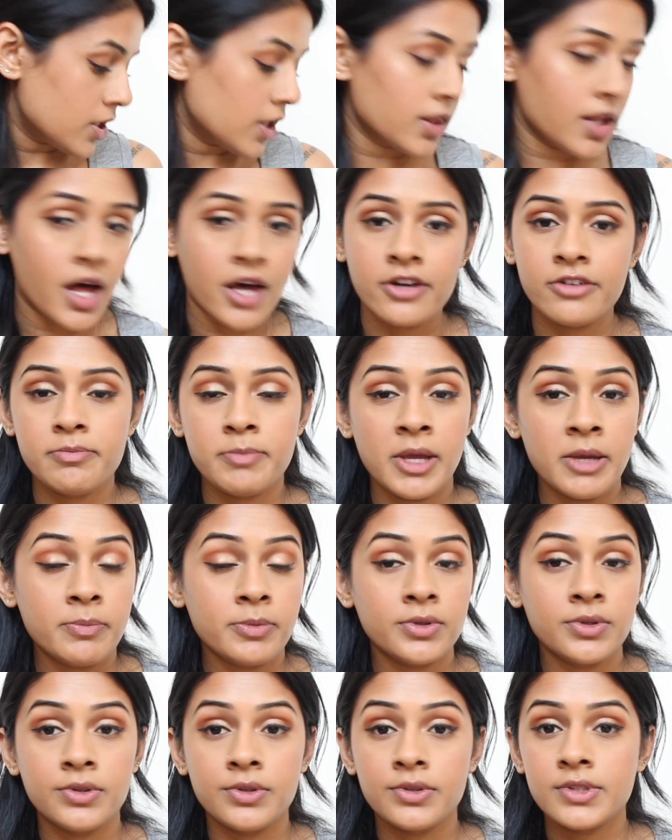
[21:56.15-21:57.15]
A lot of
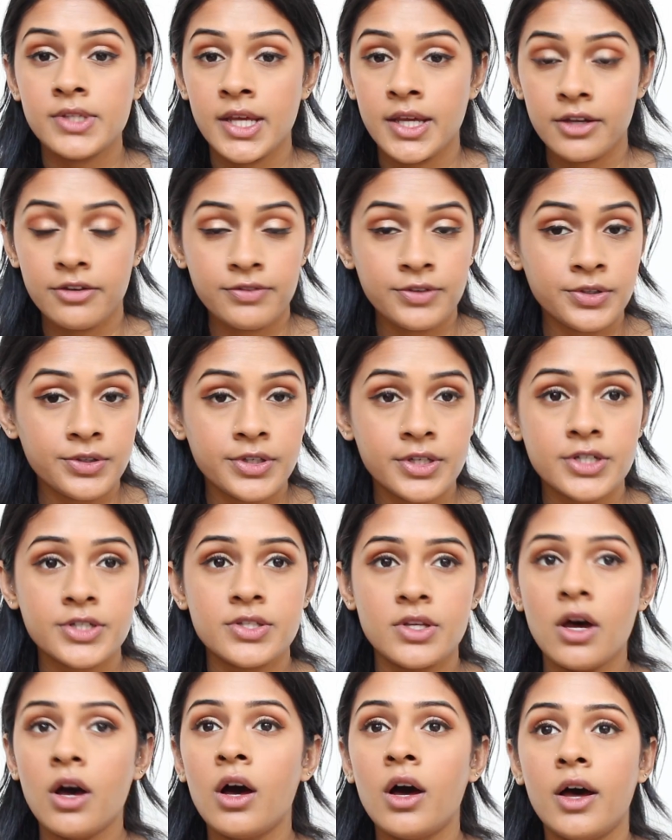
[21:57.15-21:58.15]
people take a few
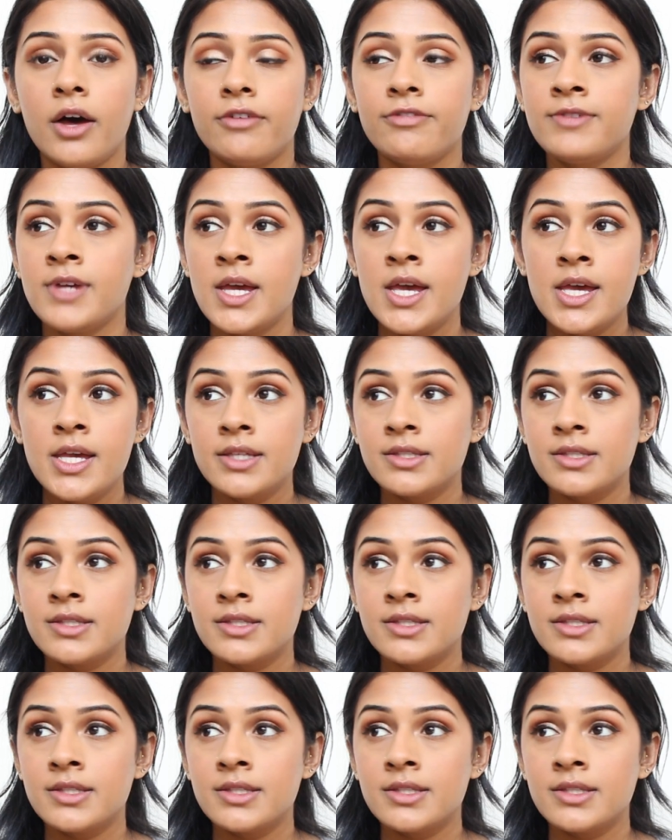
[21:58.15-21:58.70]
years off.